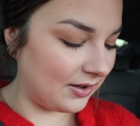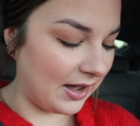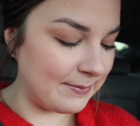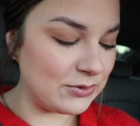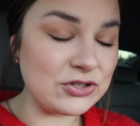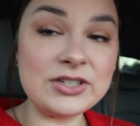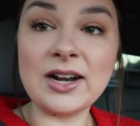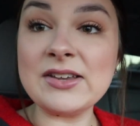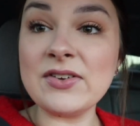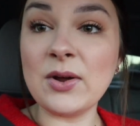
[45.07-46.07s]
I'm usually
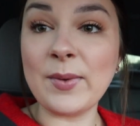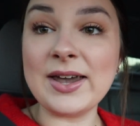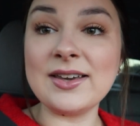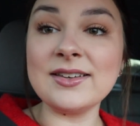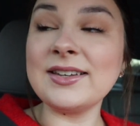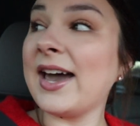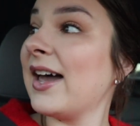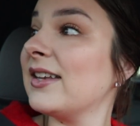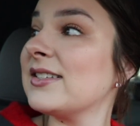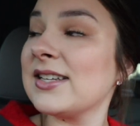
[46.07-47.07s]
not even awake yet